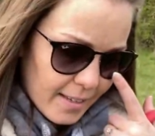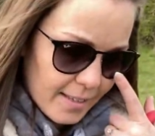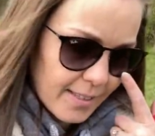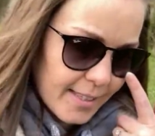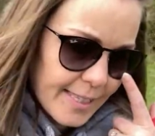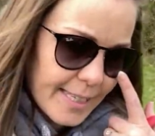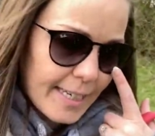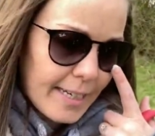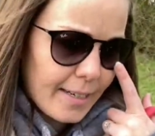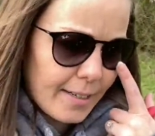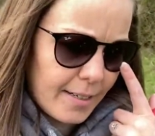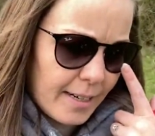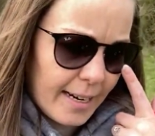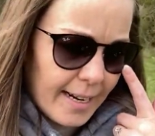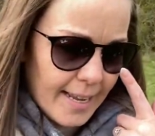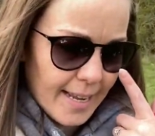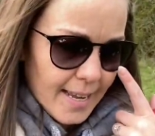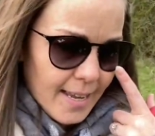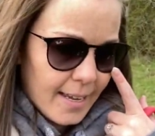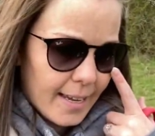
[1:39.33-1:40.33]
cylinder
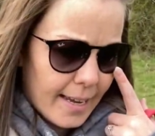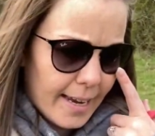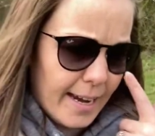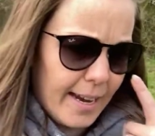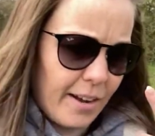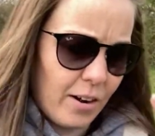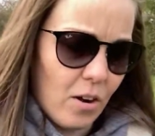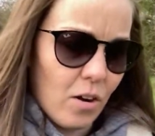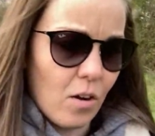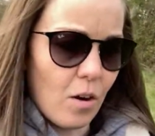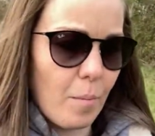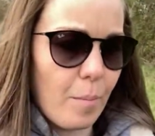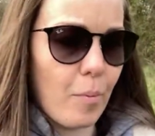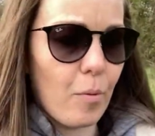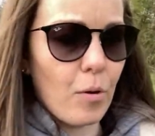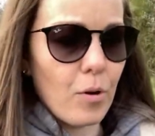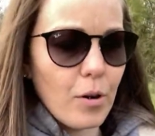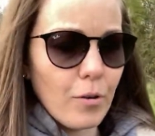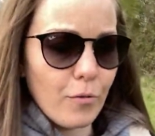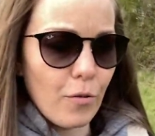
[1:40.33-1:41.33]
leak in our
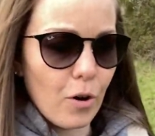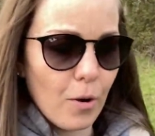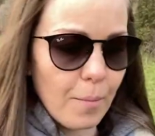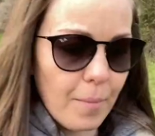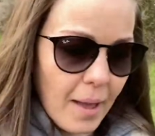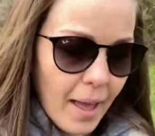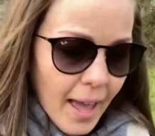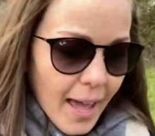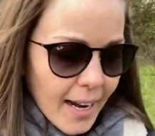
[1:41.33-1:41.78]
boiler room.